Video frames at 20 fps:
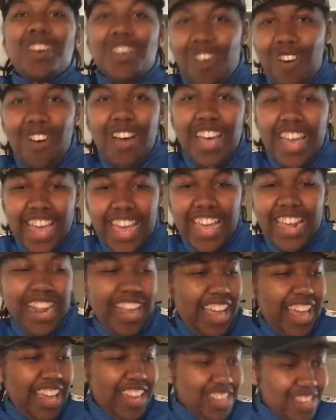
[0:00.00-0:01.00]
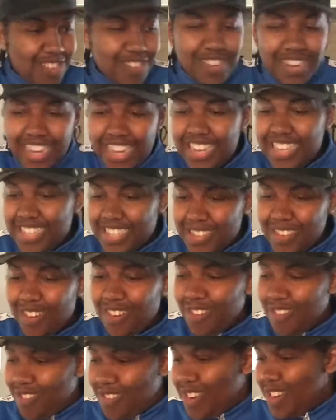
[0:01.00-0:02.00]
Go ahead and do that.
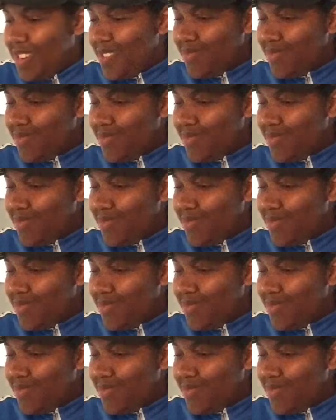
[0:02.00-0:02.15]
So,